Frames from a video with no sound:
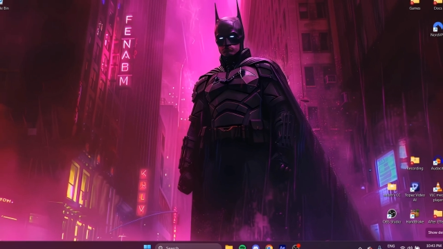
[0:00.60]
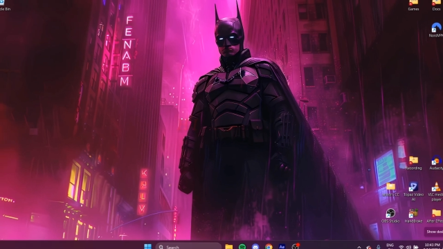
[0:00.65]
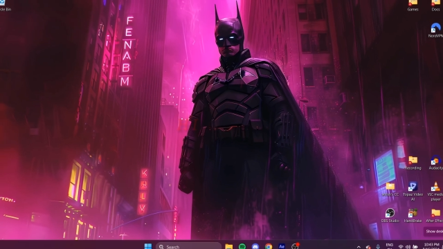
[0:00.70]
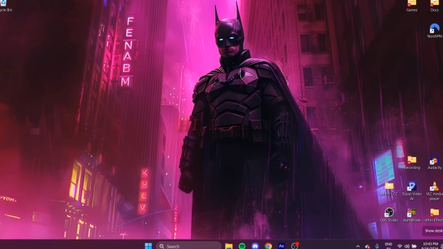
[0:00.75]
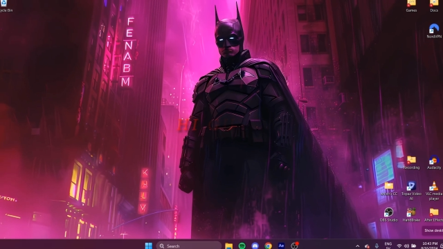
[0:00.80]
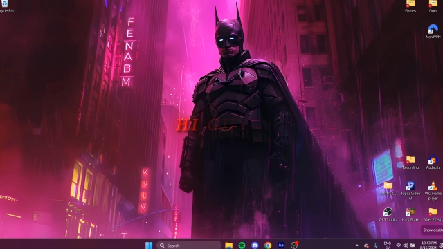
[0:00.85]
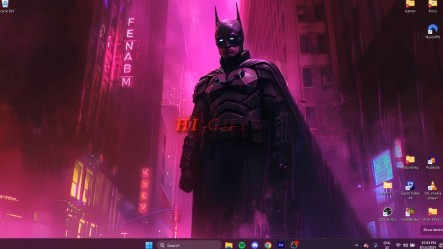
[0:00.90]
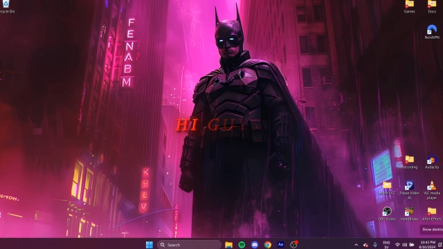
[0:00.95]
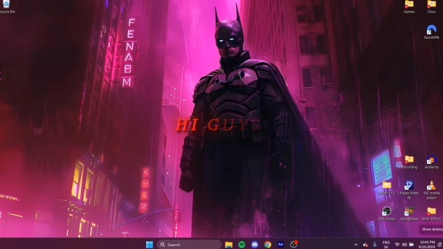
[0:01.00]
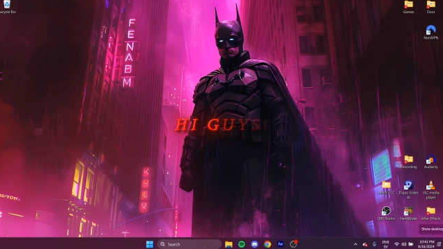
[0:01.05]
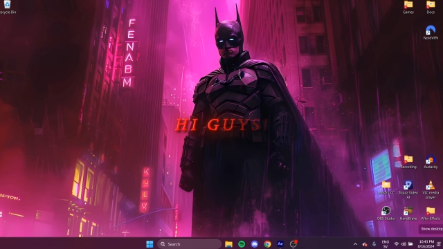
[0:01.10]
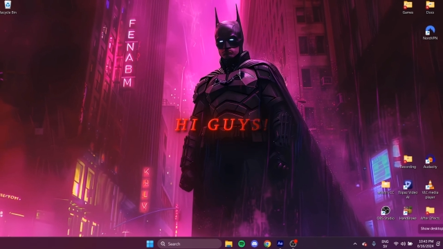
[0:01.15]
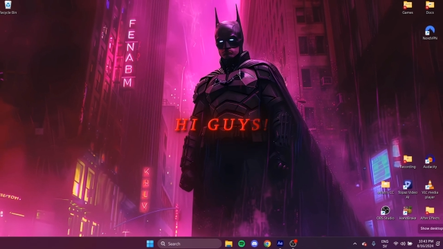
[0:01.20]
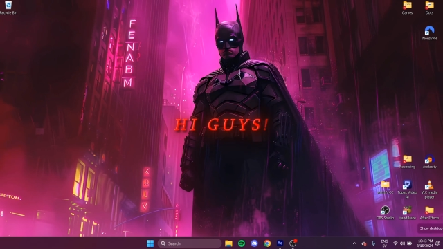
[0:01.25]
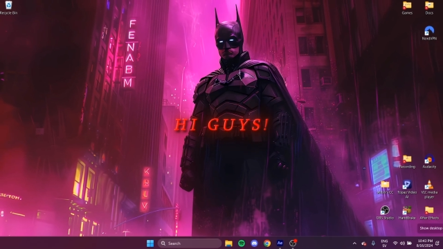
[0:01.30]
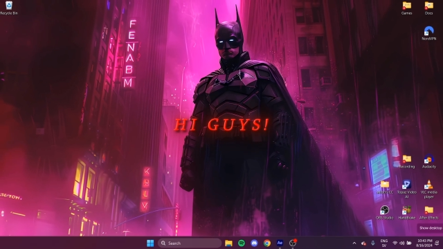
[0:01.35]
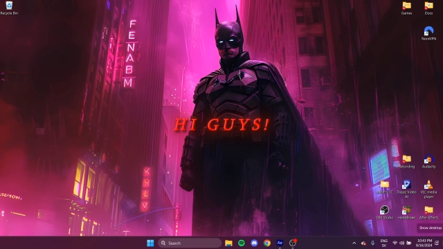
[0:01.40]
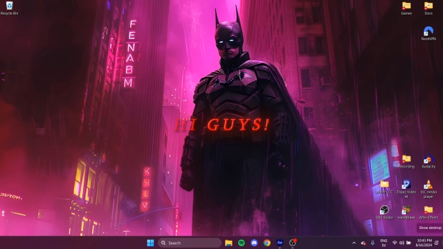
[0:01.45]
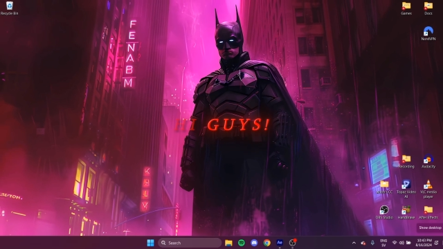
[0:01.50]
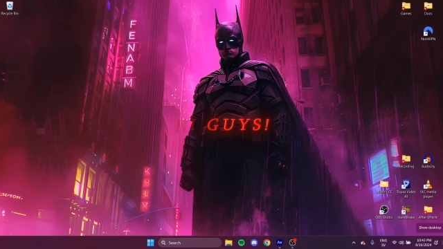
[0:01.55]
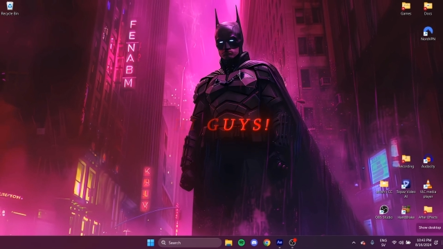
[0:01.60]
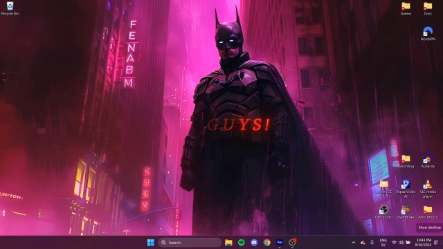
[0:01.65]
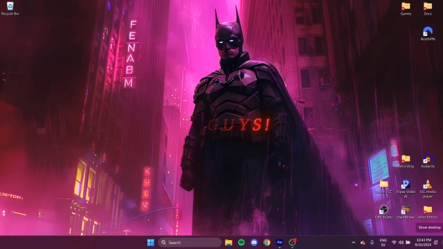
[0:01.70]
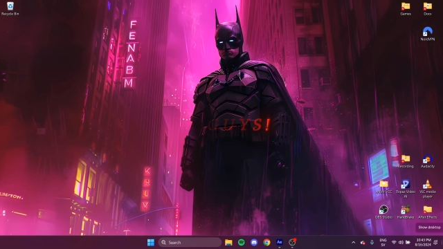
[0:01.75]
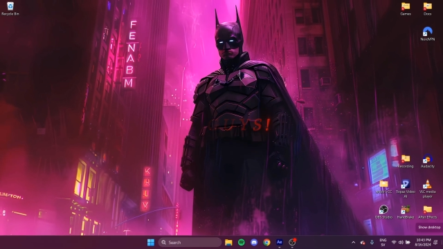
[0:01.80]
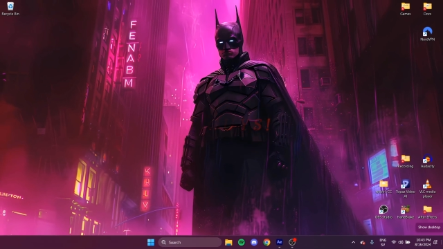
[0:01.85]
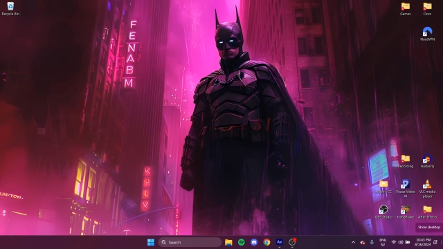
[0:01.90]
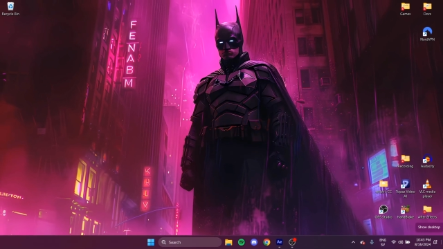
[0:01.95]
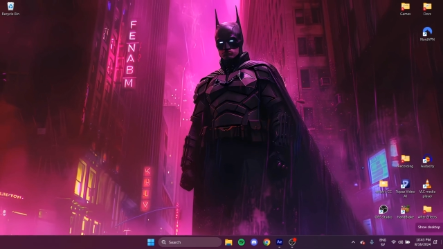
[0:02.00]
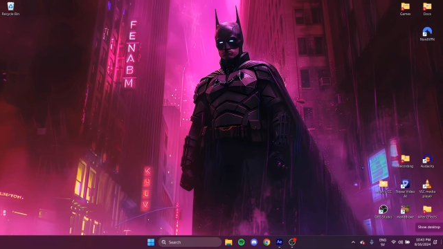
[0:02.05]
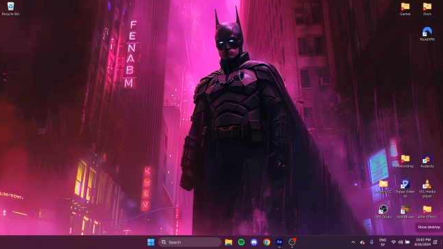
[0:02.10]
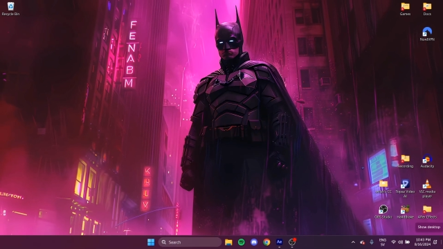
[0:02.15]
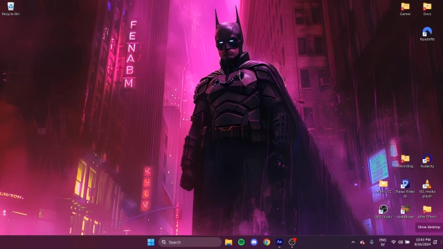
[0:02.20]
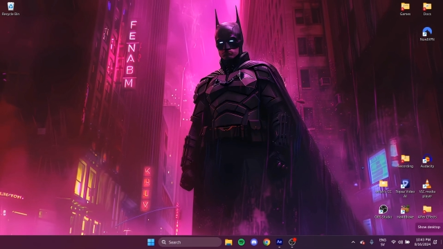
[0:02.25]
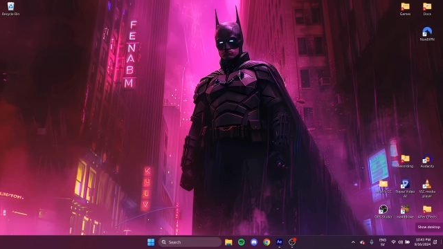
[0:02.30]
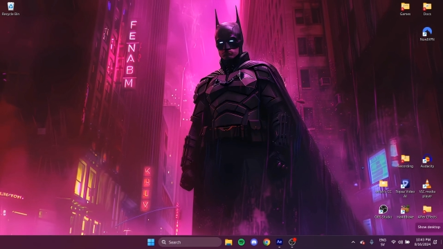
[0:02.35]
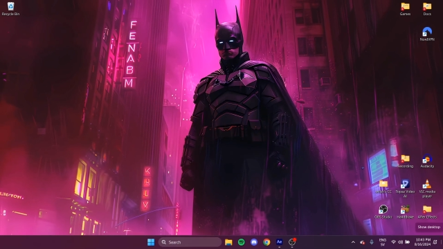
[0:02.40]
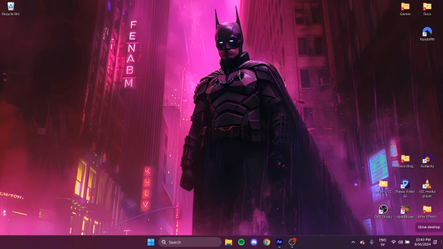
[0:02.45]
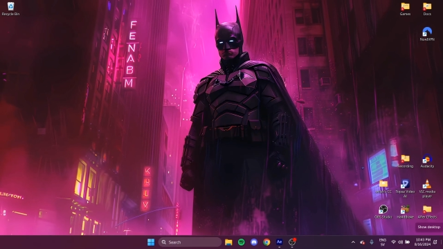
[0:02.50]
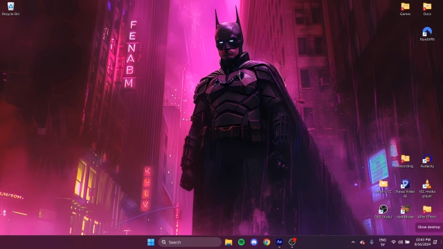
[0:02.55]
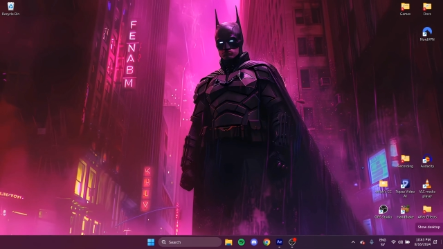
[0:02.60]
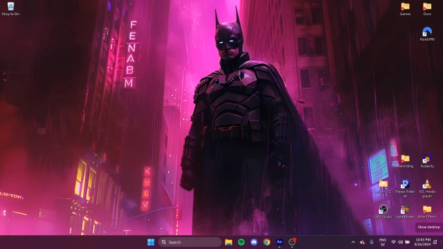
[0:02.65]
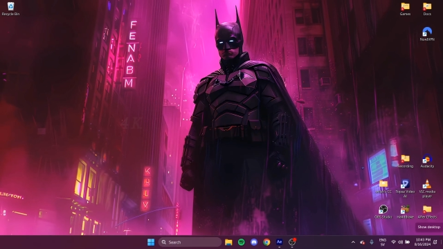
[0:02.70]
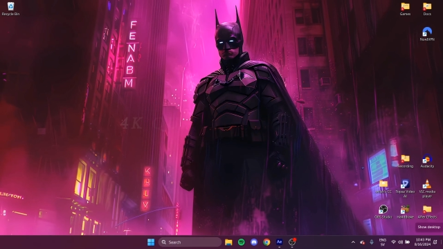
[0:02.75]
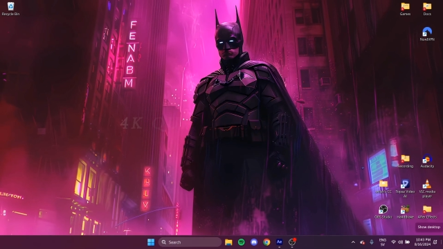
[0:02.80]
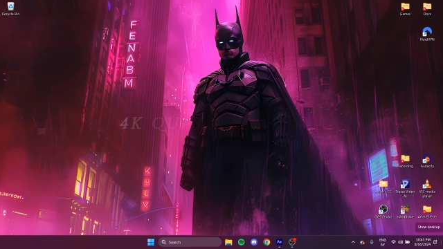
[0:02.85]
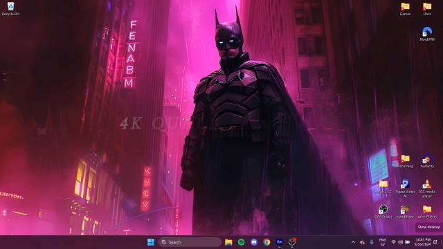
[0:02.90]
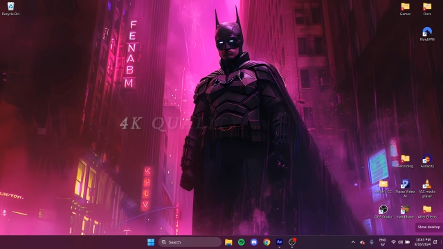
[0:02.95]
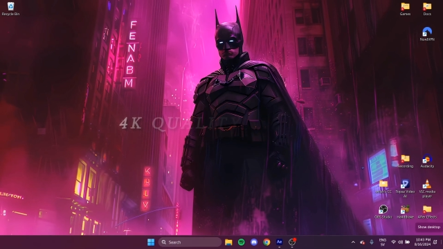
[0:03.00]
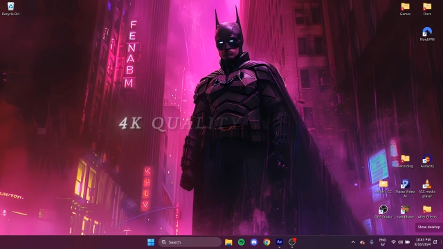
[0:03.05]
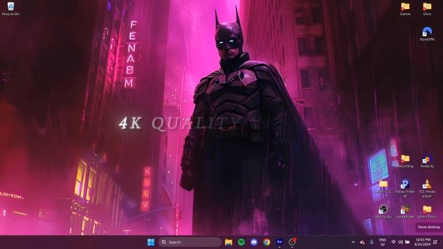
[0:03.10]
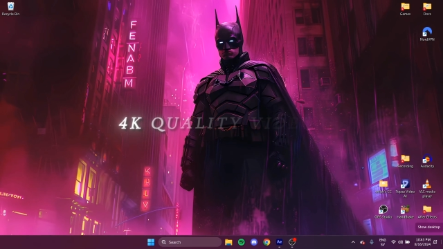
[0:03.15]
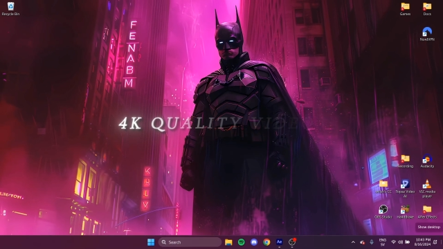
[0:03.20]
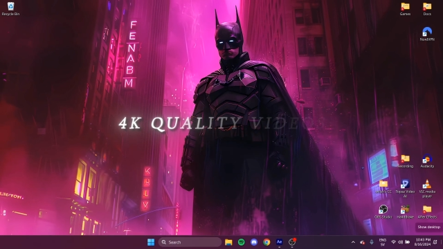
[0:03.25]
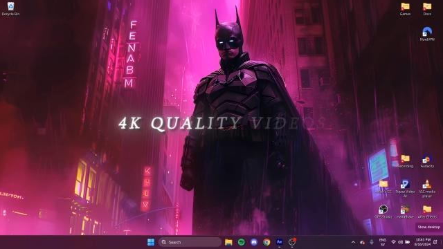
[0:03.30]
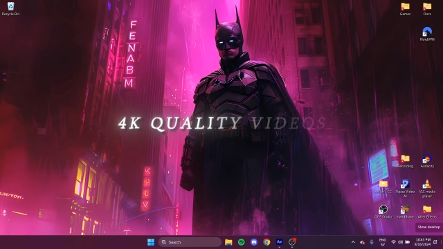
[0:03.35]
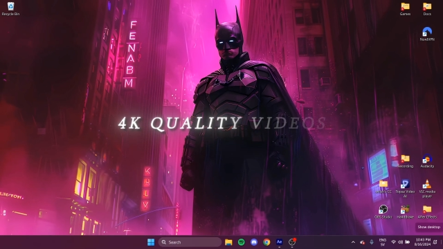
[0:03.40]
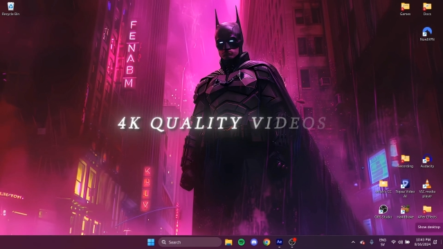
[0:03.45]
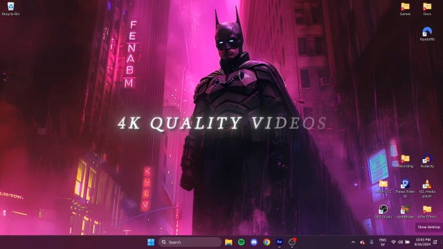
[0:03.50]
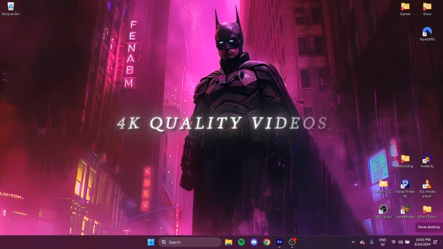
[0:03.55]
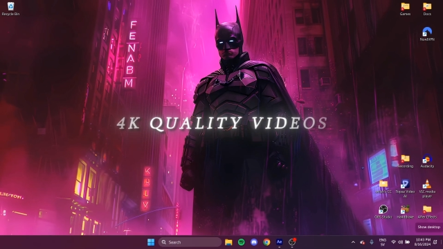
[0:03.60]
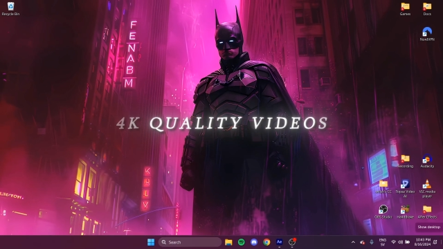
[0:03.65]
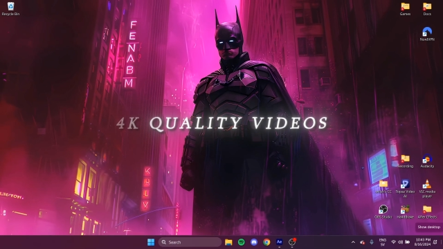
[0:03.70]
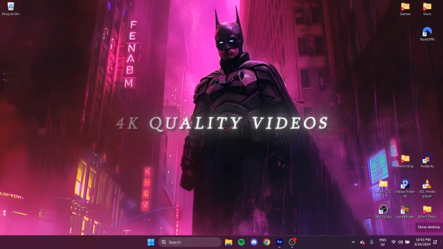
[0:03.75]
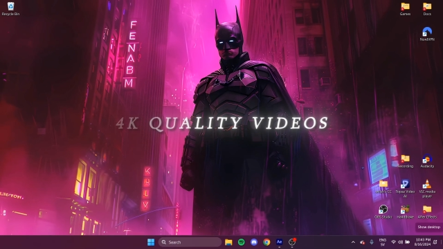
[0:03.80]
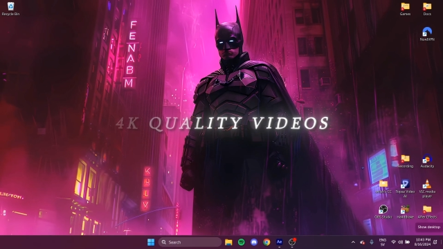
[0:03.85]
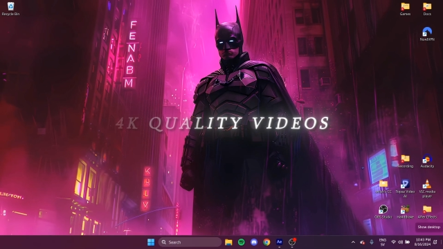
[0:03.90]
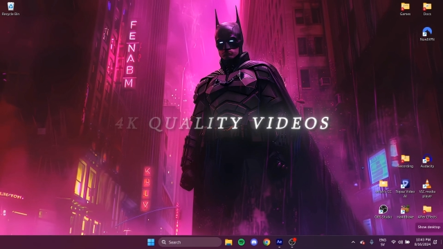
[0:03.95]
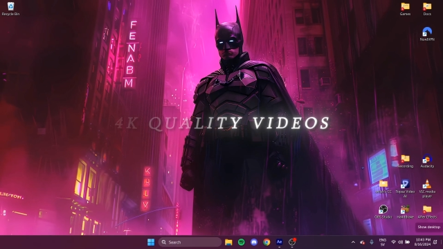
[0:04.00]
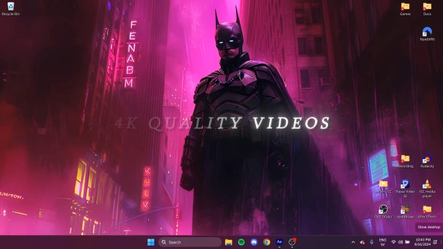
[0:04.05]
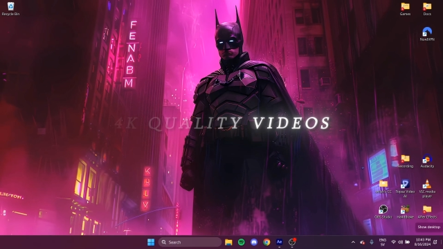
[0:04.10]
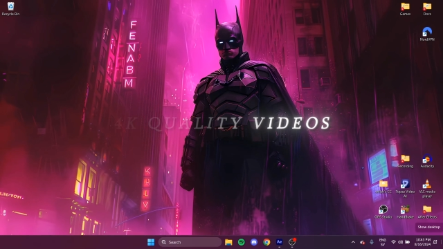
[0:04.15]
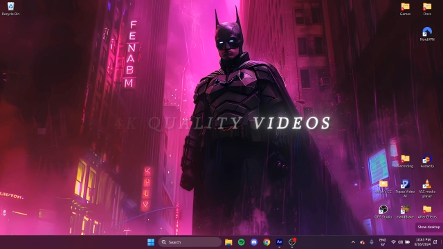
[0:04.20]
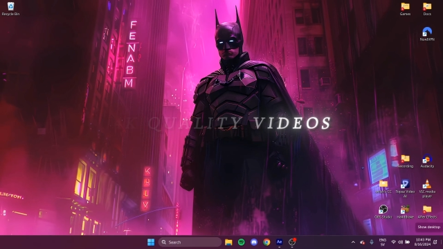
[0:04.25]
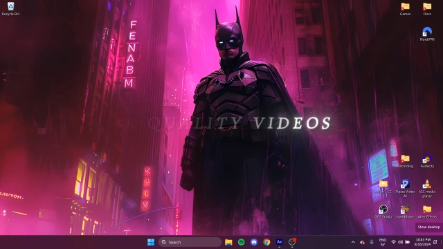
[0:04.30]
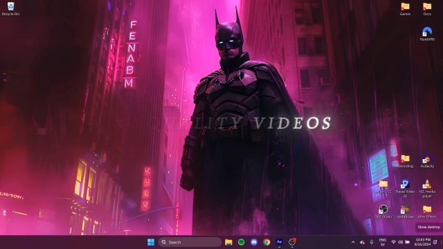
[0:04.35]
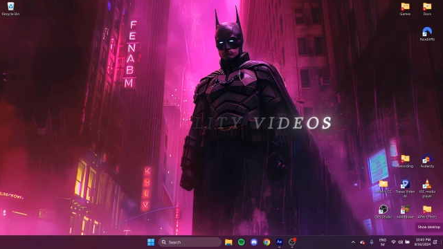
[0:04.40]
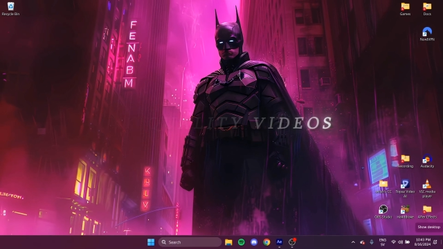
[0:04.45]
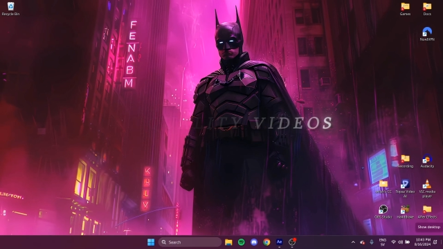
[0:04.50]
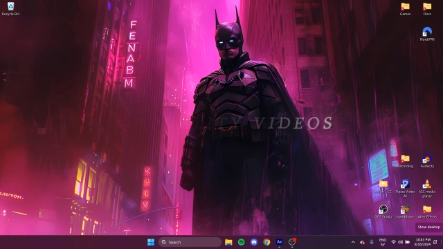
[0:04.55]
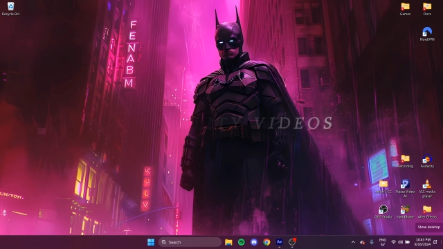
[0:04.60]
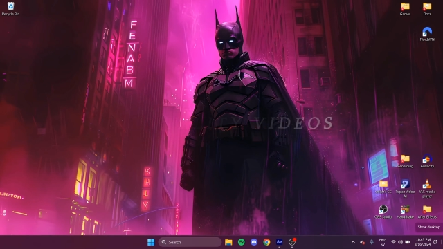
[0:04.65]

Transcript: No face is visible, so there are no lips to read.